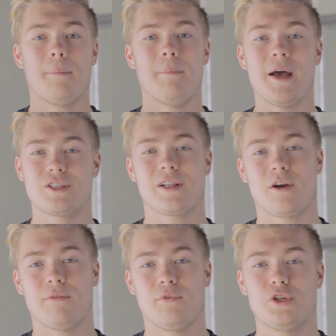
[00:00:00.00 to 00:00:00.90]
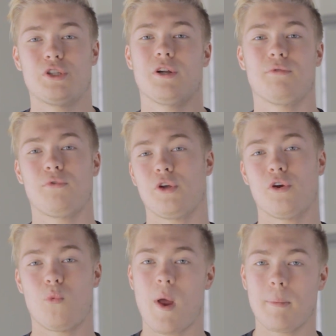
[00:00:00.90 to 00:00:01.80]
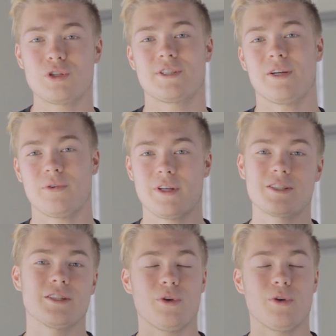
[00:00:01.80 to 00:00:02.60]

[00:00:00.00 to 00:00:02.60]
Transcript: Magic Lantern version for your Rebel series.